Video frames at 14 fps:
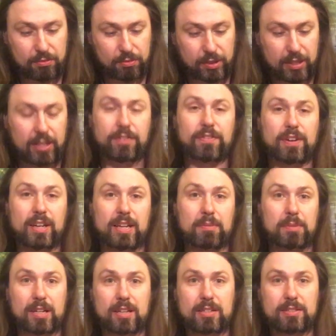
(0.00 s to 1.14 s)
really funny
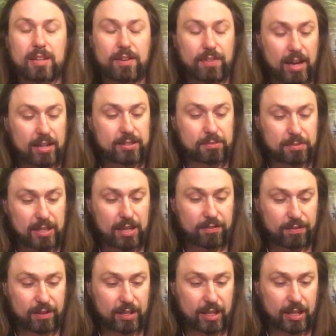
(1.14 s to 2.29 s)
because I've had some
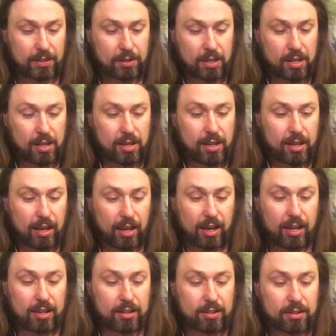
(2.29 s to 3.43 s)
1050
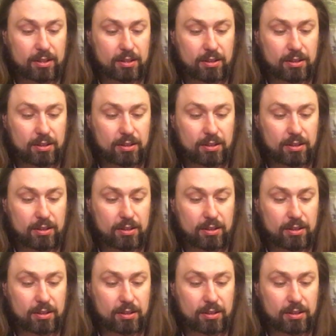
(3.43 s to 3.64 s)
and